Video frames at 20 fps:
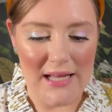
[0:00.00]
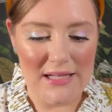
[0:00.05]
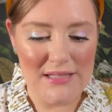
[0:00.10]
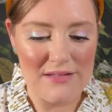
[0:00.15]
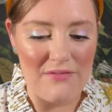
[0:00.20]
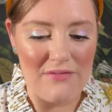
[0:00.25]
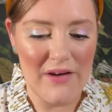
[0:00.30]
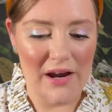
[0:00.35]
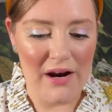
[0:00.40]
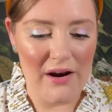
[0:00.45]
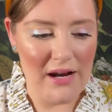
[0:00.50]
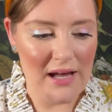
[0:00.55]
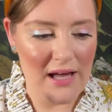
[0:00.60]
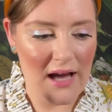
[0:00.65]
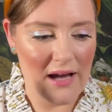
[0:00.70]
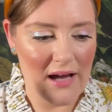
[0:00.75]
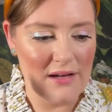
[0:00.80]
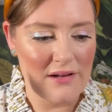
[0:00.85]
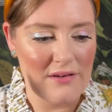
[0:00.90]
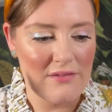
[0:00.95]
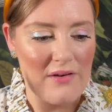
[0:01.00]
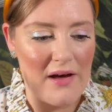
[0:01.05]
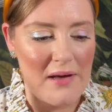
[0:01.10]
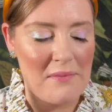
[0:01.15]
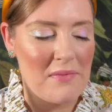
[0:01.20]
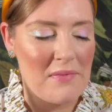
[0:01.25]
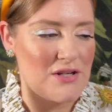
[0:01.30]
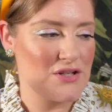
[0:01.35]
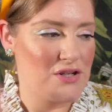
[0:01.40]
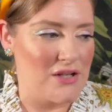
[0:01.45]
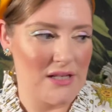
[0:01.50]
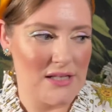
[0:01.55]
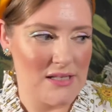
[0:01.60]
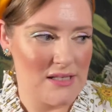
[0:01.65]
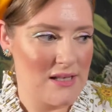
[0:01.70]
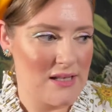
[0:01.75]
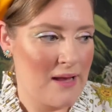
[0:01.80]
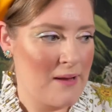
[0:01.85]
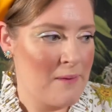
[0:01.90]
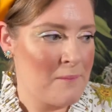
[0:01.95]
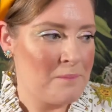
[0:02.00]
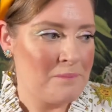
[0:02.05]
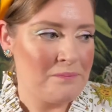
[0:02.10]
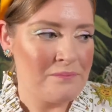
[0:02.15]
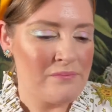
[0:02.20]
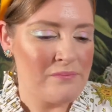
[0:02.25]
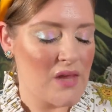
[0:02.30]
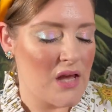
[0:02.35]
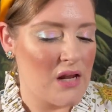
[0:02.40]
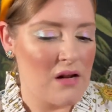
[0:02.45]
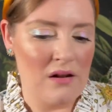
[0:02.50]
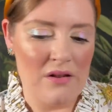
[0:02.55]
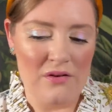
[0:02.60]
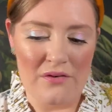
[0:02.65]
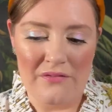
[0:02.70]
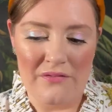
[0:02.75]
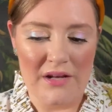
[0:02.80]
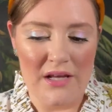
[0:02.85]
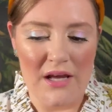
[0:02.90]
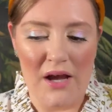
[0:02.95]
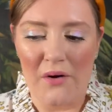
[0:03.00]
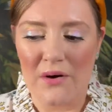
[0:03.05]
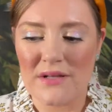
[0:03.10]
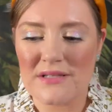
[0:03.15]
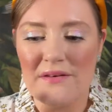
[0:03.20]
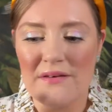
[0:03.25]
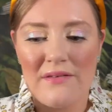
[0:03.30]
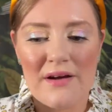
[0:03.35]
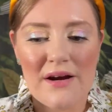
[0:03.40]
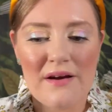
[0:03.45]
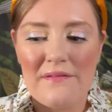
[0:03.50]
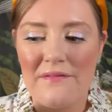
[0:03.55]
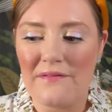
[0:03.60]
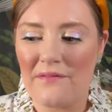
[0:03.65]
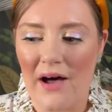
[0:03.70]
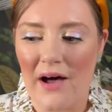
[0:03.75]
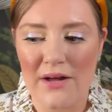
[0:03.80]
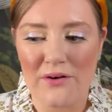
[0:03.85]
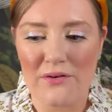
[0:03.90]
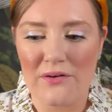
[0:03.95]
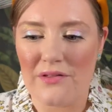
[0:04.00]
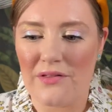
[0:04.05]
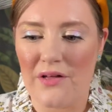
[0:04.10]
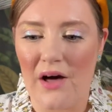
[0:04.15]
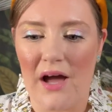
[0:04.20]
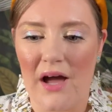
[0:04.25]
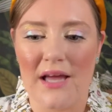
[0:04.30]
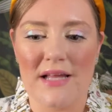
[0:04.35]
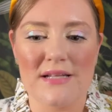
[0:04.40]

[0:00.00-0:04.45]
It's very kind of, I mentioned this in another video, it's a very final thought.